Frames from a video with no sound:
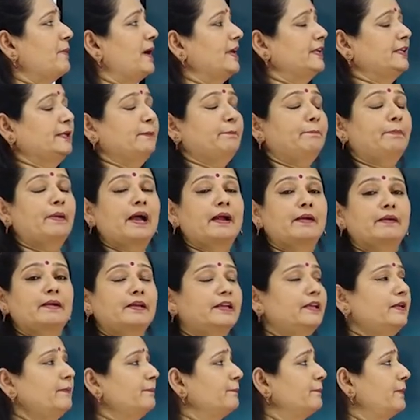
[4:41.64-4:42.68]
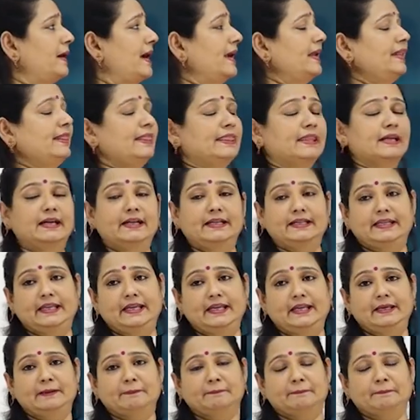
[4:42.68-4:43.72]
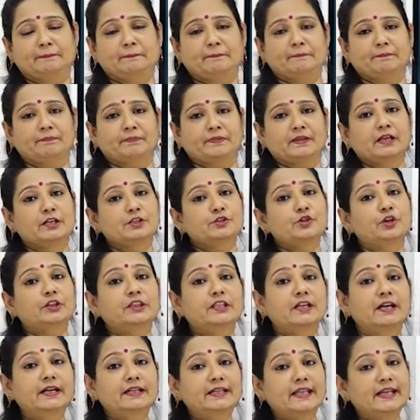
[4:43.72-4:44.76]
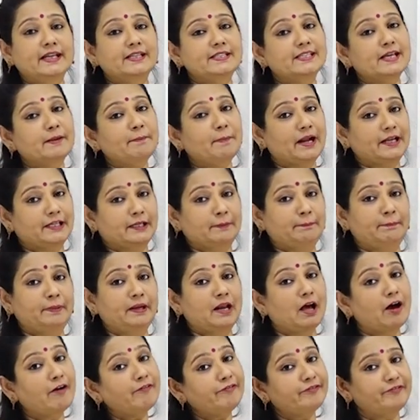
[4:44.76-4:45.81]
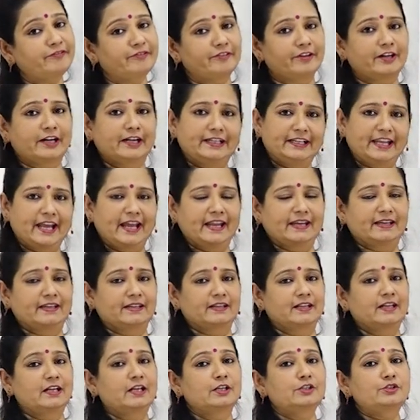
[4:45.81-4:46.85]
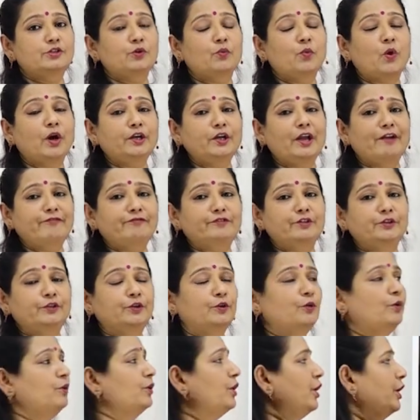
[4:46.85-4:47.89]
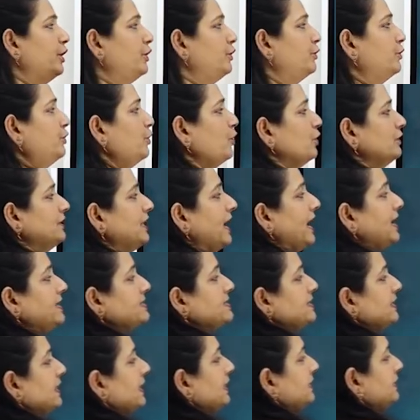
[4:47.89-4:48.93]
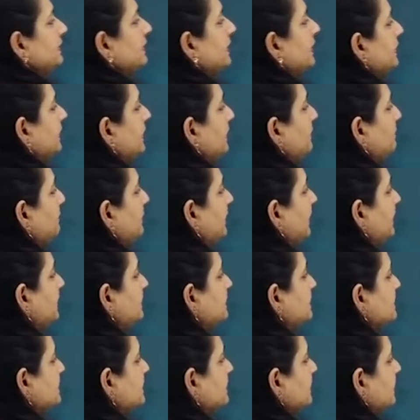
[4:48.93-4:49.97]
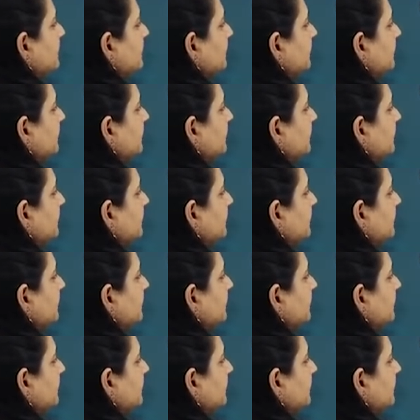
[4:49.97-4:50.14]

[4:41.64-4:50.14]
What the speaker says: multiplied by 30. So 30 is a multiple of 10. So what you have to do? You know that 30 means